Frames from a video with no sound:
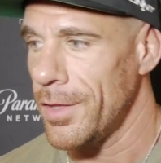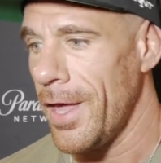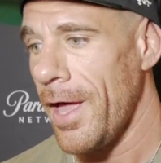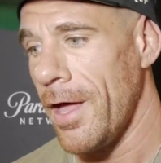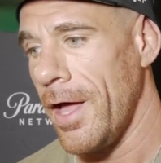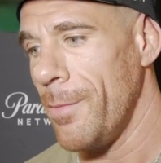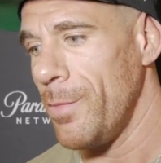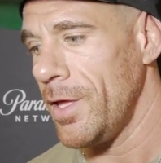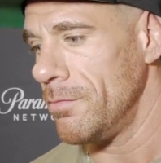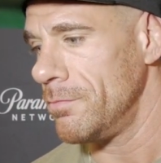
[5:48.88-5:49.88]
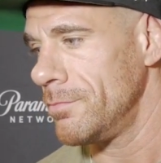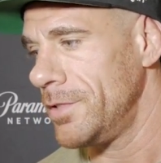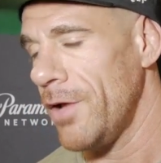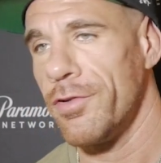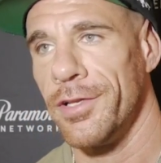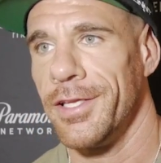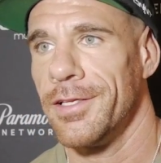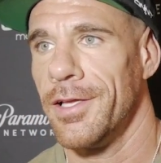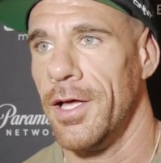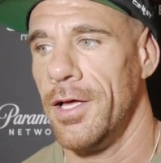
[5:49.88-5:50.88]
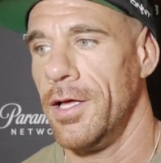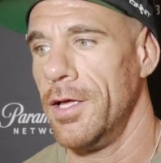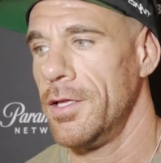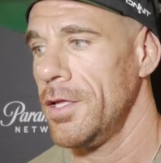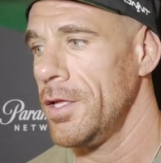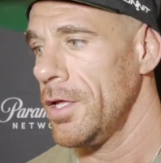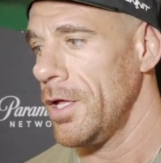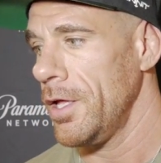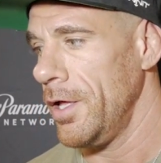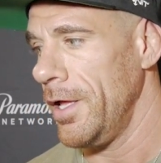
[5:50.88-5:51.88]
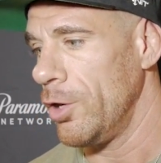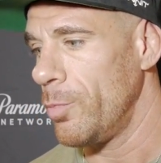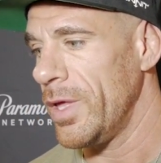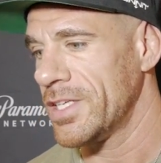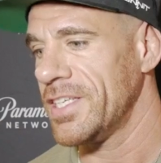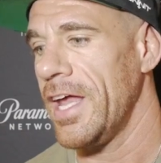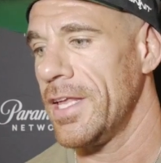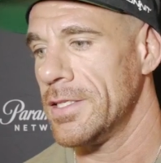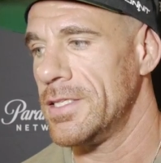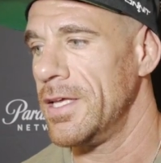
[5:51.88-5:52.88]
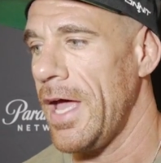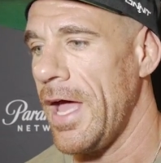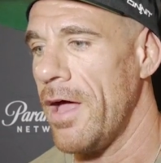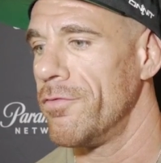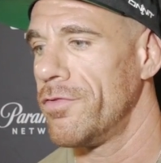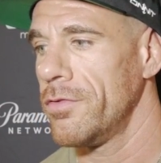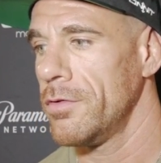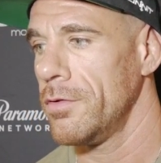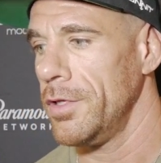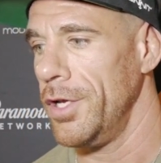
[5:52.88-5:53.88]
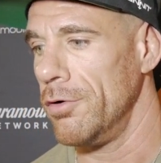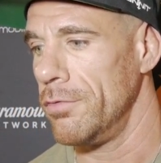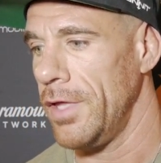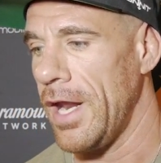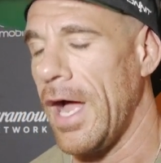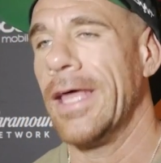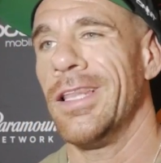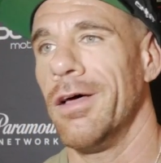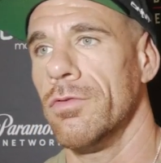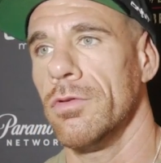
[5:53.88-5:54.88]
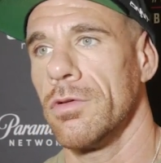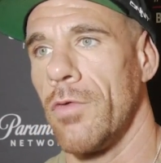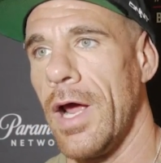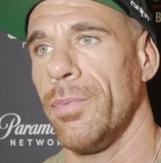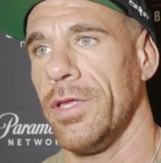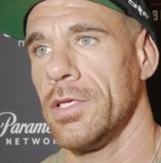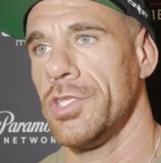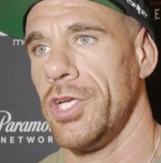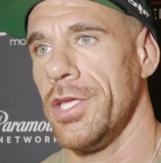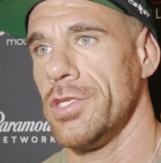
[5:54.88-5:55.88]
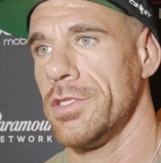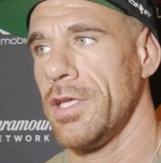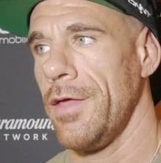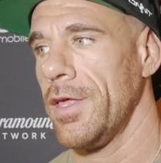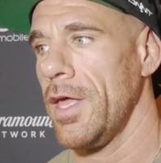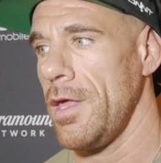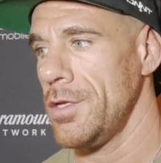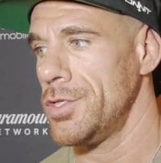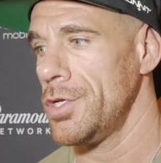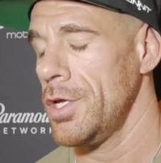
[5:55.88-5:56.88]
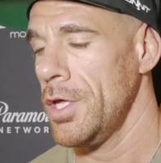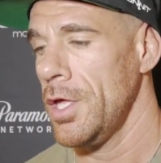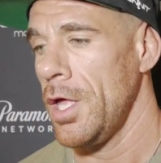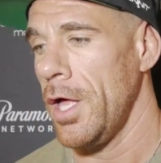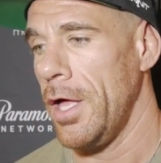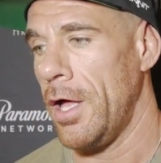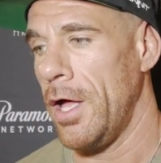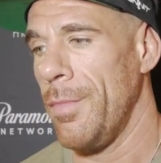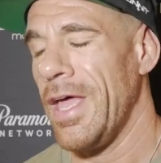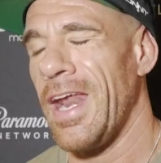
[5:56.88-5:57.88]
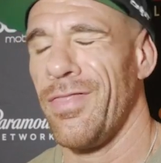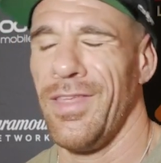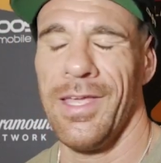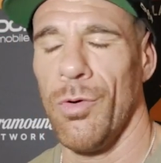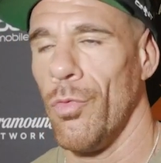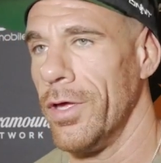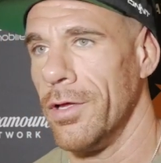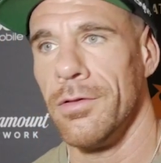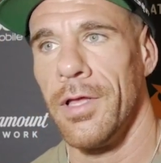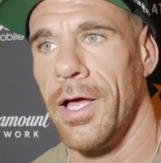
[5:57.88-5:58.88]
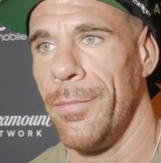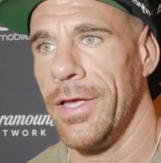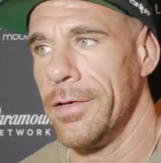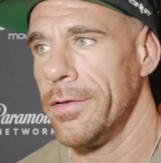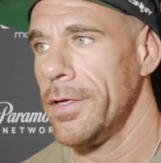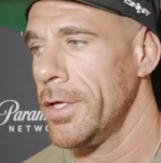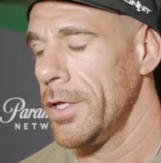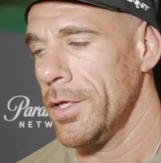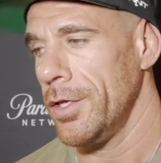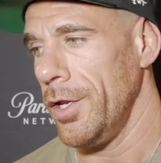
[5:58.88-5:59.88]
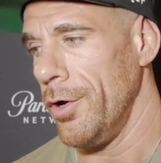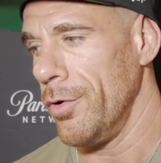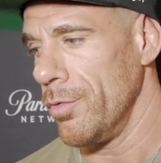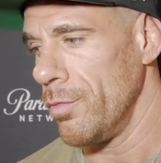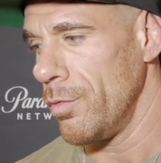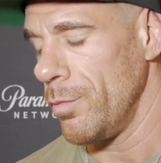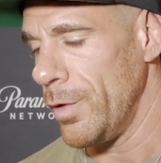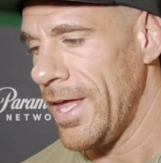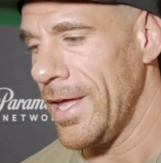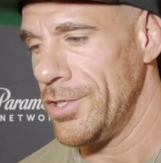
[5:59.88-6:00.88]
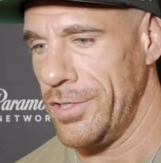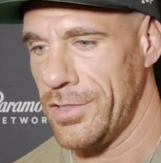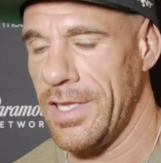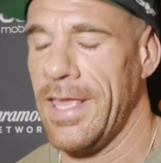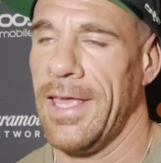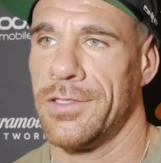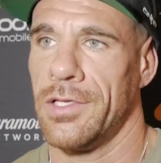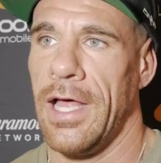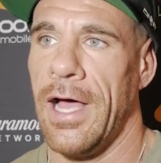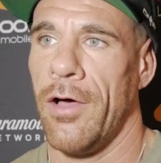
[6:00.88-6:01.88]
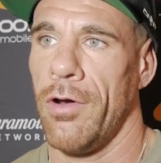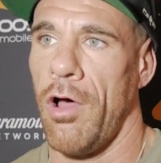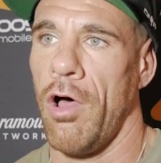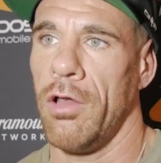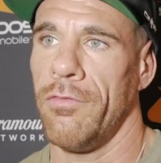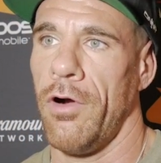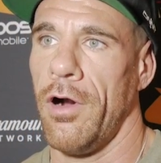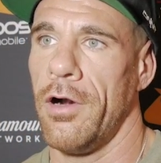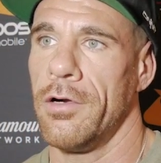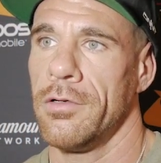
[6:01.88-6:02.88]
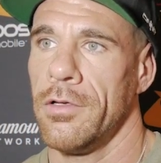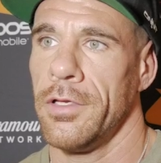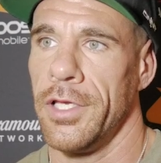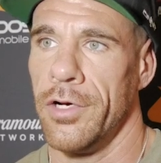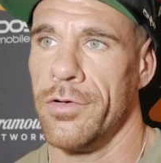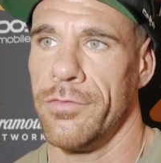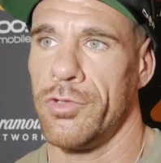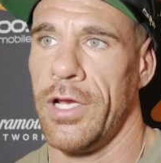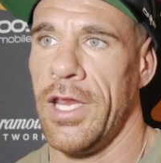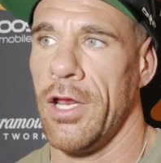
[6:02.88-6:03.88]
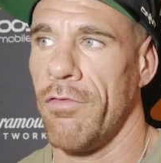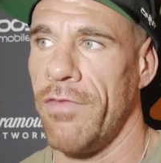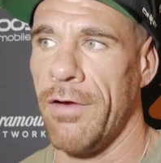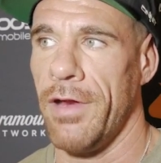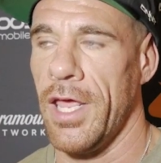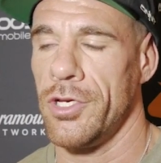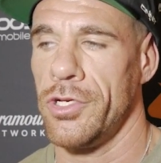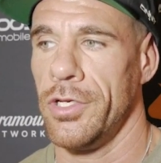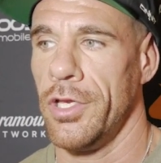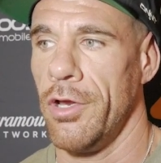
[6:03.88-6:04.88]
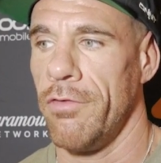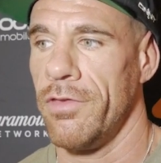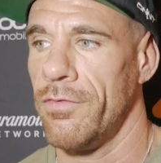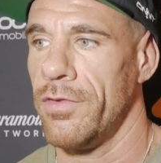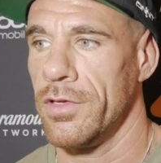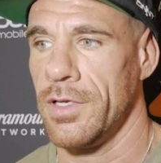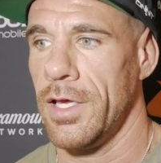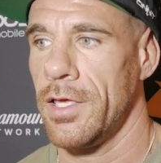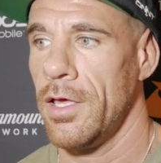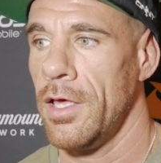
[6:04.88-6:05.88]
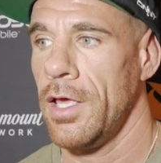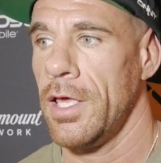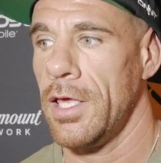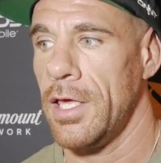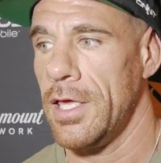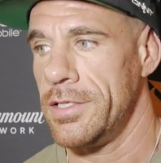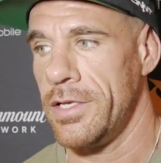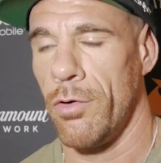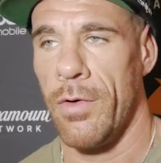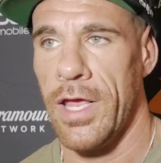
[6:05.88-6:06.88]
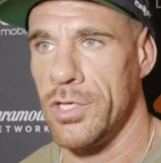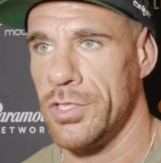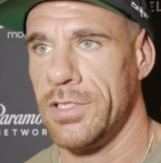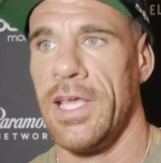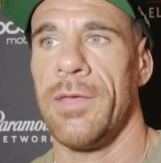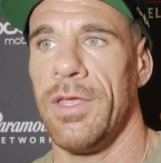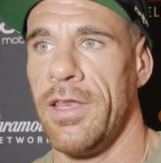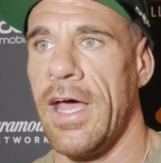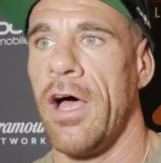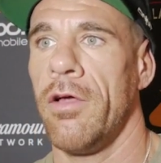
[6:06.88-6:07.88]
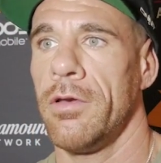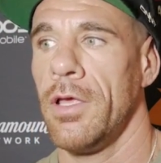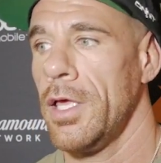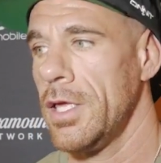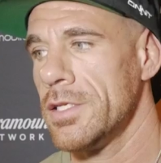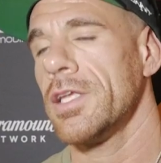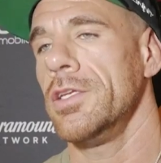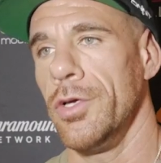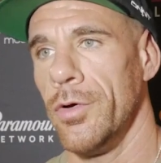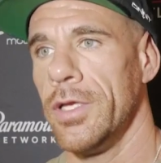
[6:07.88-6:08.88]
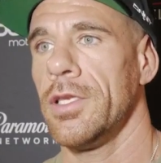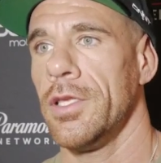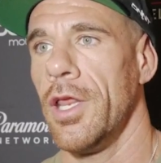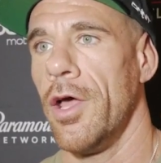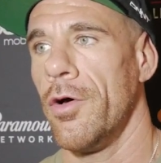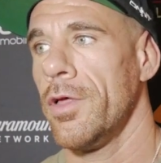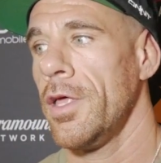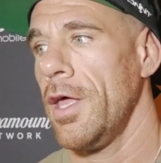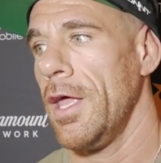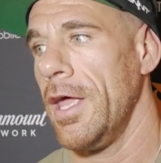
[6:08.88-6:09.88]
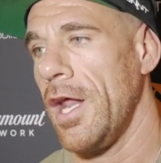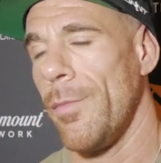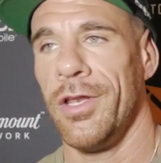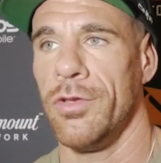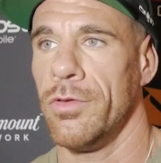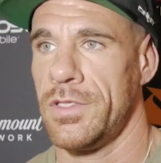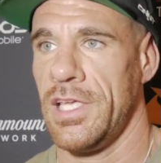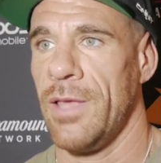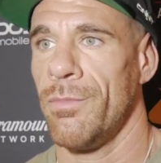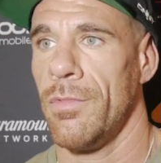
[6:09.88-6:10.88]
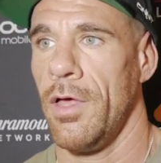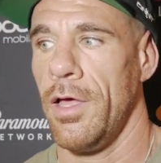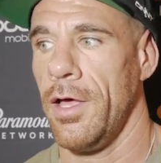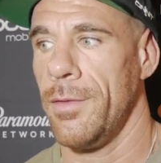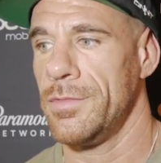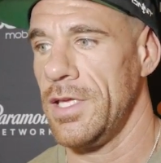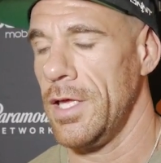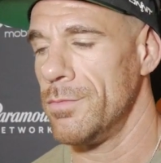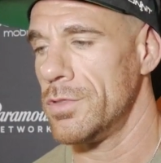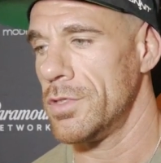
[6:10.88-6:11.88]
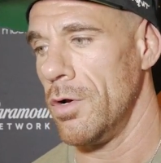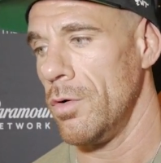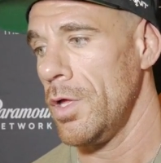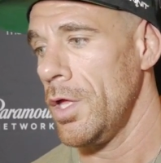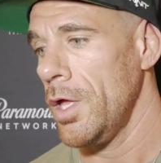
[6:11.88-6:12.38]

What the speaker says: Yeah, I mean, definitely. It'll be exciting to have, you know, that high-level grappling exchange inside the cage. And I think it will. I mean, you know, we can't just cancel out all of our years of training, our foundation. You know, if he feels like he's in a range to take me down, he's going to do it, you know, and I'm going to do the same to him. So